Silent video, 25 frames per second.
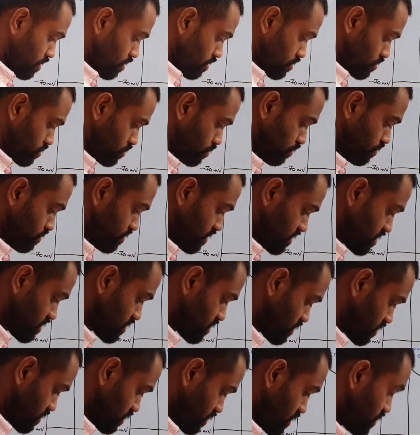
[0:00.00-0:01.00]
So
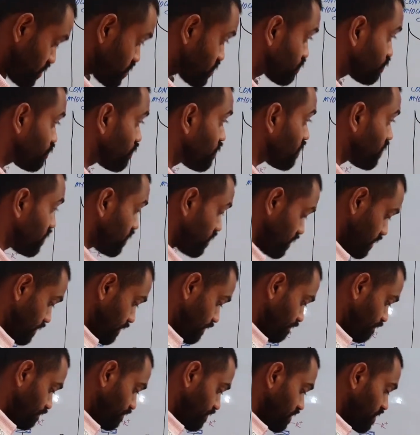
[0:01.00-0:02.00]
this is where
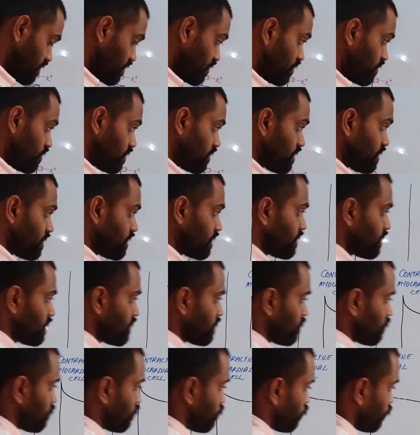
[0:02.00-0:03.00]

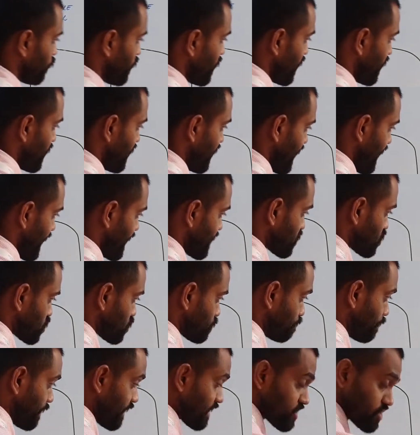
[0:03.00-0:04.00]
we are
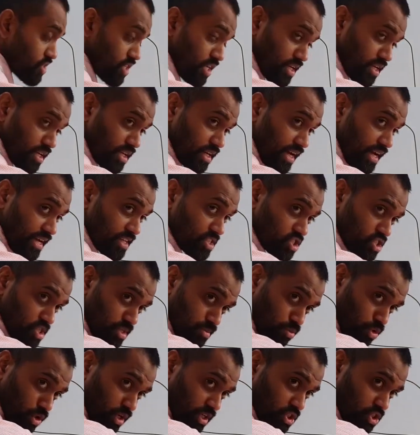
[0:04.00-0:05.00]
expecting a
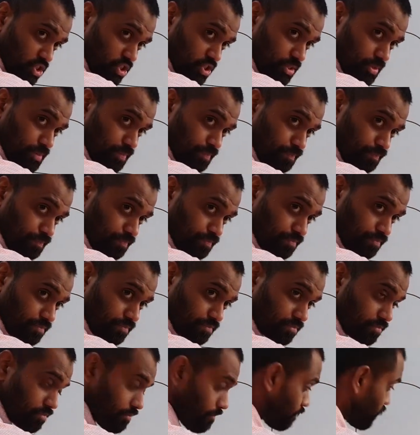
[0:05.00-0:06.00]
stimulus
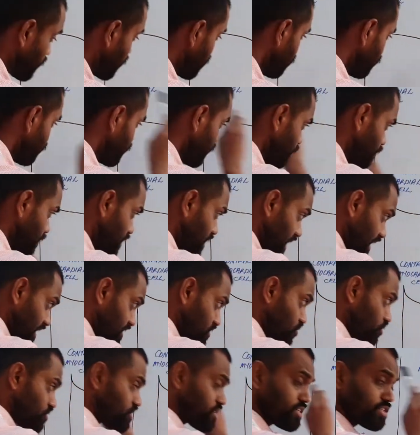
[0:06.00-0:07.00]
from the
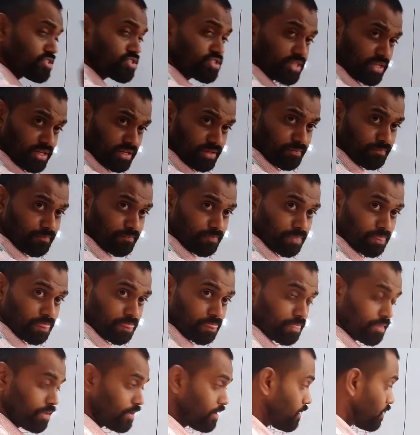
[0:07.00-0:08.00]
adjacent cell,
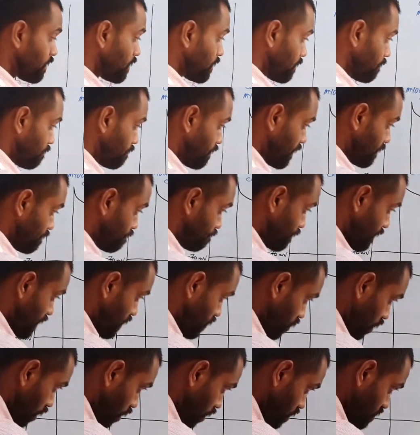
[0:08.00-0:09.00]
but
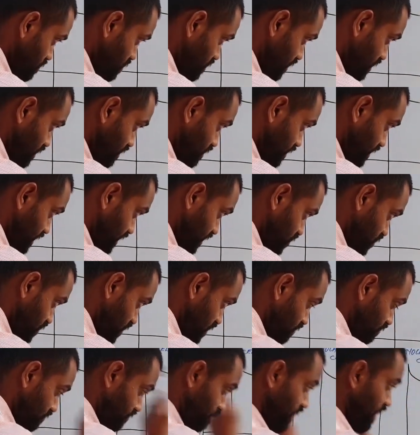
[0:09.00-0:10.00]
because in the
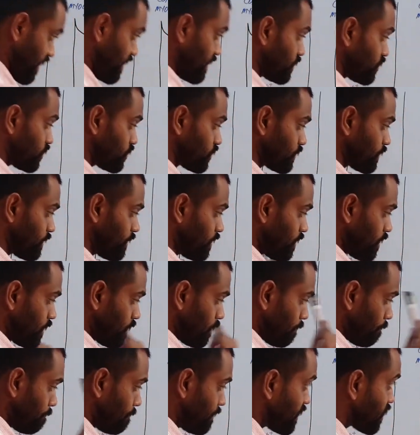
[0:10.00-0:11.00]
resting phase,
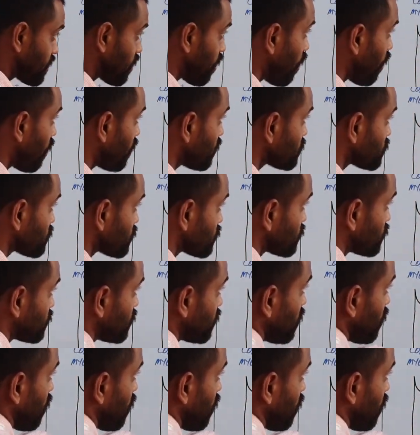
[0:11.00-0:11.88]
because